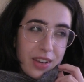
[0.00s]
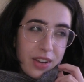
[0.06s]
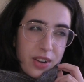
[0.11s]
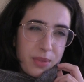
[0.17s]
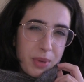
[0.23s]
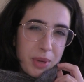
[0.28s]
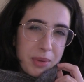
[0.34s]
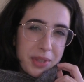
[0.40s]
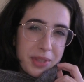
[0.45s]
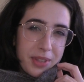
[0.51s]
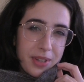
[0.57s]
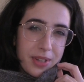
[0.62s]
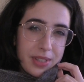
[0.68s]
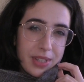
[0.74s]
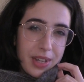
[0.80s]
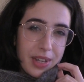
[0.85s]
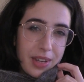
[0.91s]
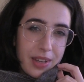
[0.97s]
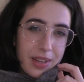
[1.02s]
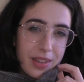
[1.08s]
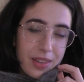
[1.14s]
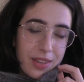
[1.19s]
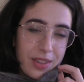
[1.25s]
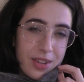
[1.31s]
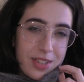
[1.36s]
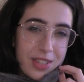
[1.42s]
or maybe Thursday
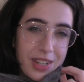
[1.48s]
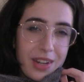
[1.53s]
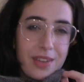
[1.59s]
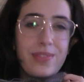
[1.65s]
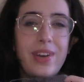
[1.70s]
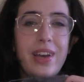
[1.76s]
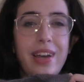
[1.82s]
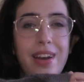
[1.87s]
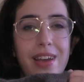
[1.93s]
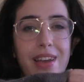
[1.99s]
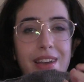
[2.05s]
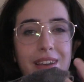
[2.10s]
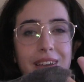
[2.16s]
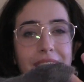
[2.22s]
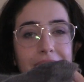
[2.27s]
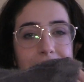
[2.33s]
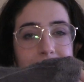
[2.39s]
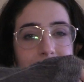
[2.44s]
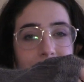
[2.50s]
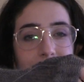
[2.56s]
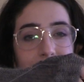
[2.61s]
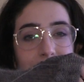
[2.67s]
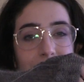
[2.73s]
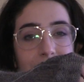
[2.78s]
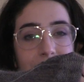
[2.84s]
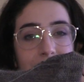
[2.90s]
or Friday I
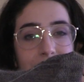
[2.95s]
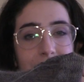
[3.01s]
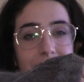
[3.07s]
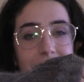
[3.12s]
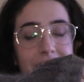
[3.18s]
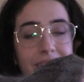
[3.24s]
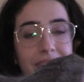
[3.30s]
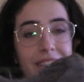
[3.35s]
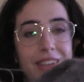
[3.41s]
started this.